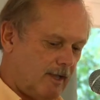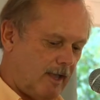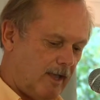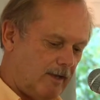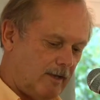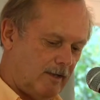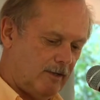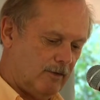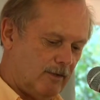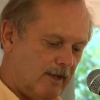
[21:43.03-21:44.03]
And,
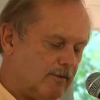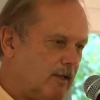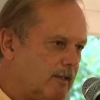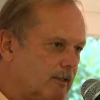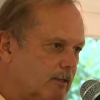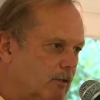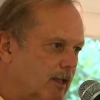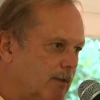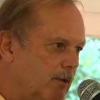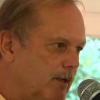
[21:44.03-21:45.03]
you know, they have like a little
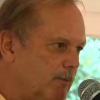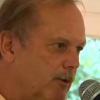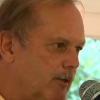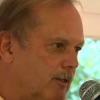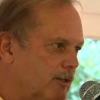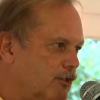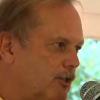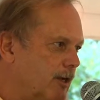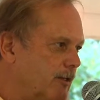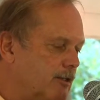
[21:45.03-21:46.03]
labeling part on the
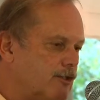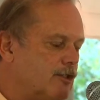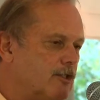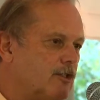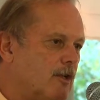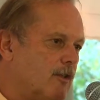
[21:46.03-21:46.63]
side, and it says,